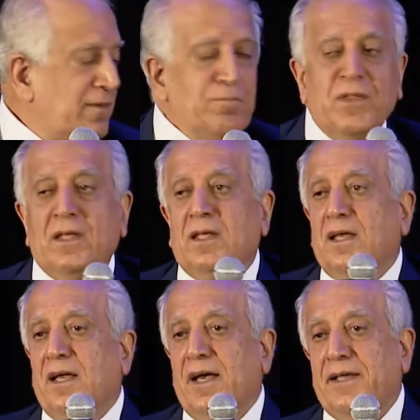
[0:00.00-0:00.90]
Mm-hmm.
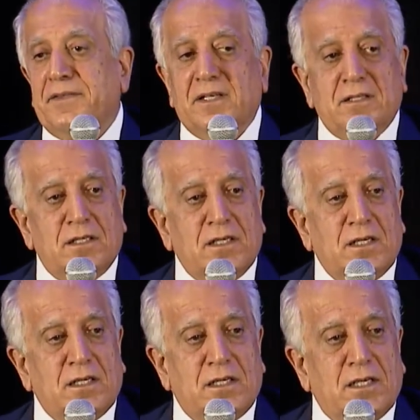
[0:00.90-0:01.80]
And,
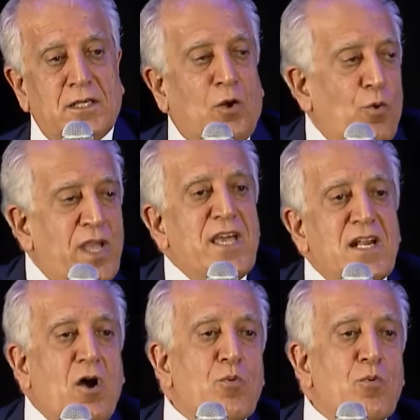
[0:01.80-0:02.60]
here